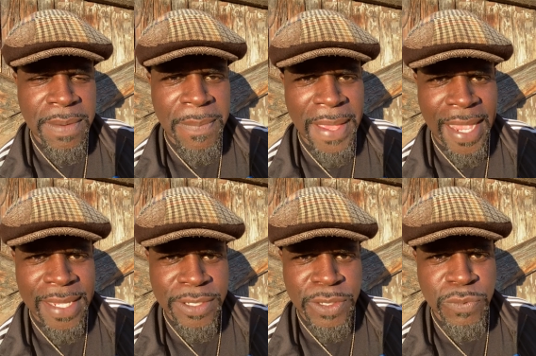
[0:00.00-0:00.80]
to pass
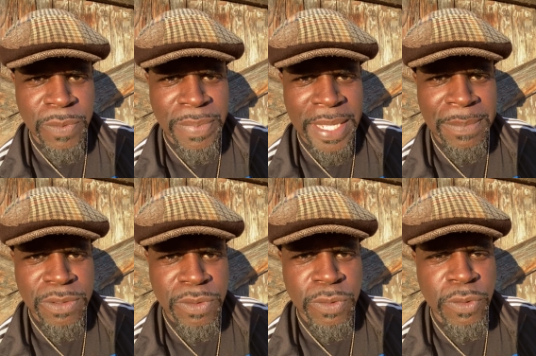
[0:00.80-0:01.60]
that you will be able
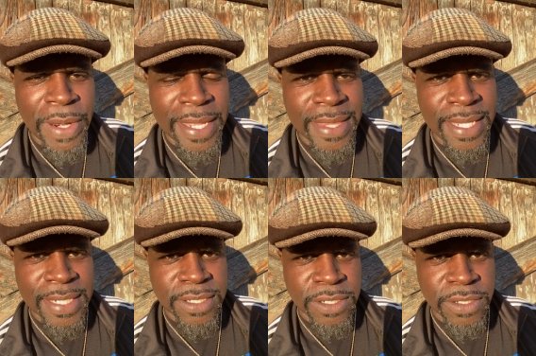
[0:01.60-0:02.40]
to do great
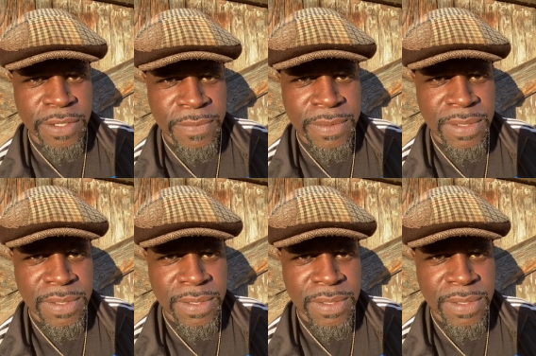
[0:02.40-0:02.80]
things this year.